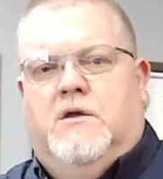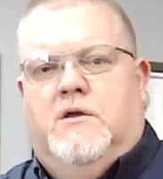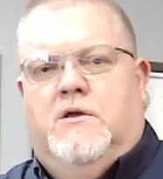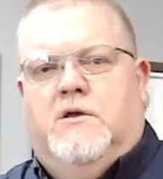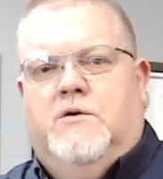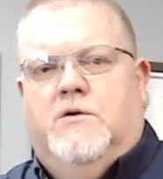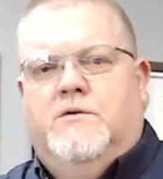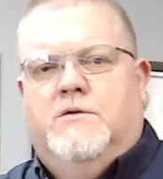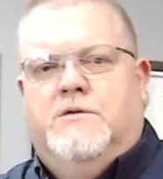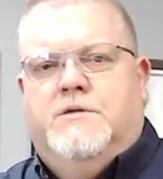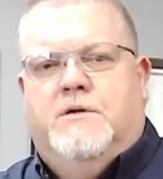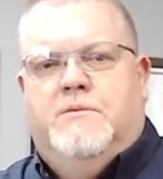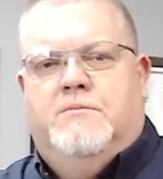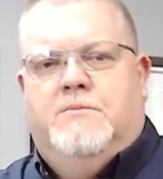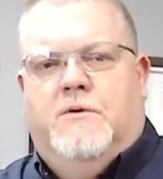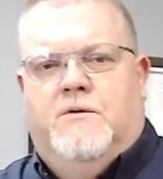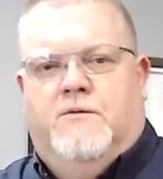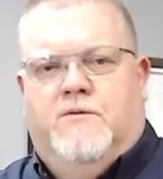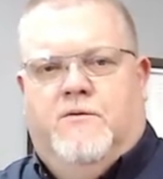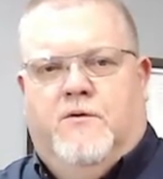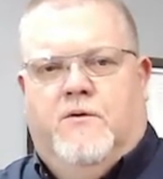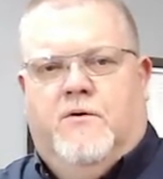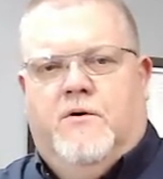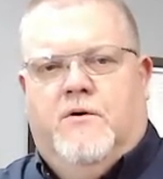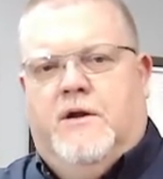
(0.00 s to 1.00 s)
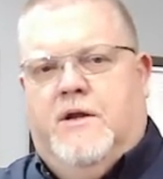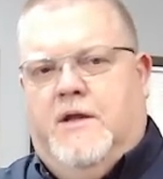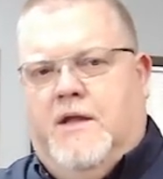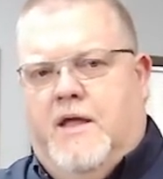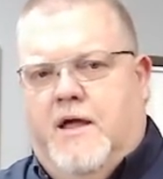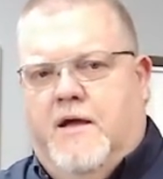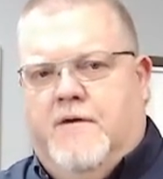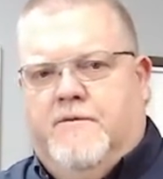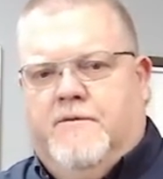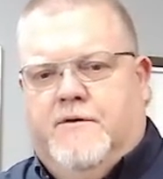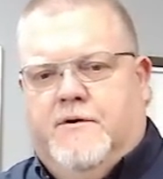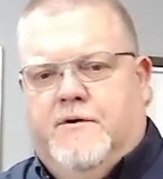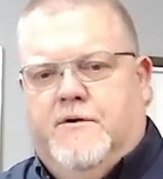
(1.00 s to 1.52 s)
Use it before and
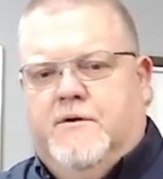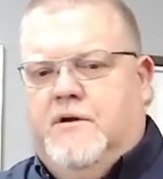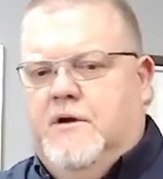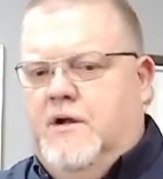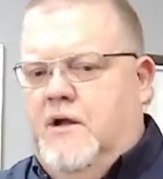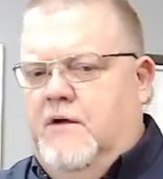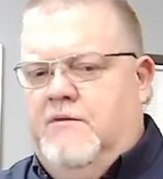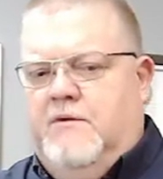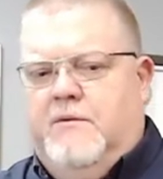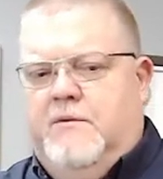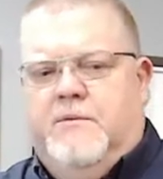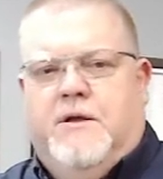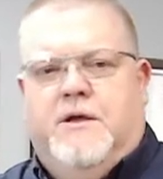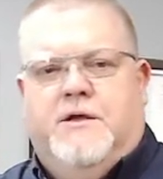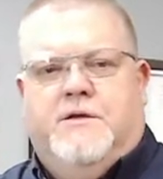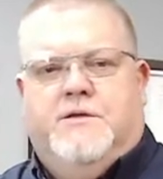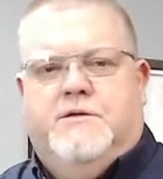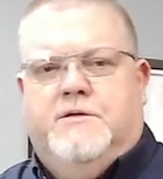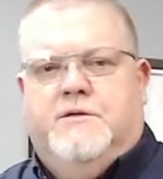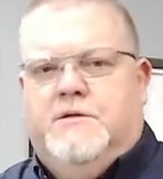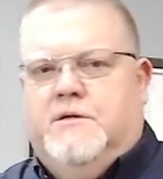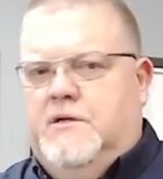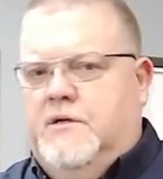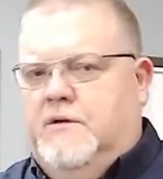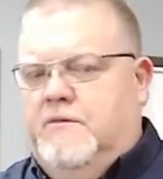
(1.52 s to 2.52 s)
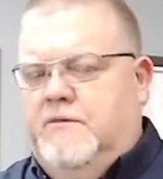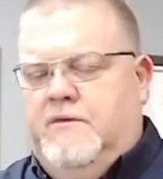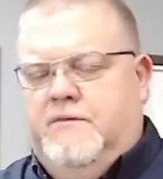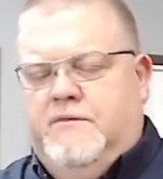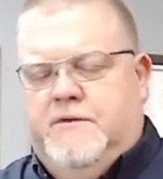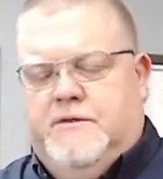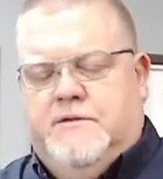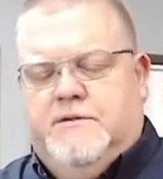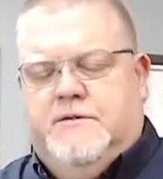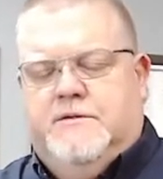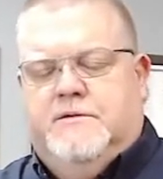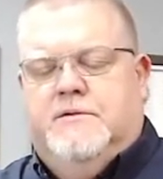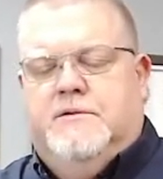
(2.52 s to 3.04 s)
after every patient on every
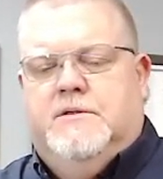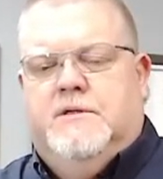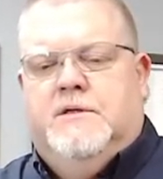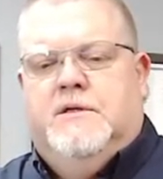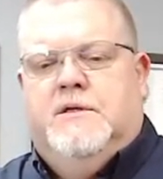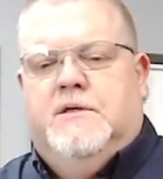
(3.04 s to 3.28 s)
visit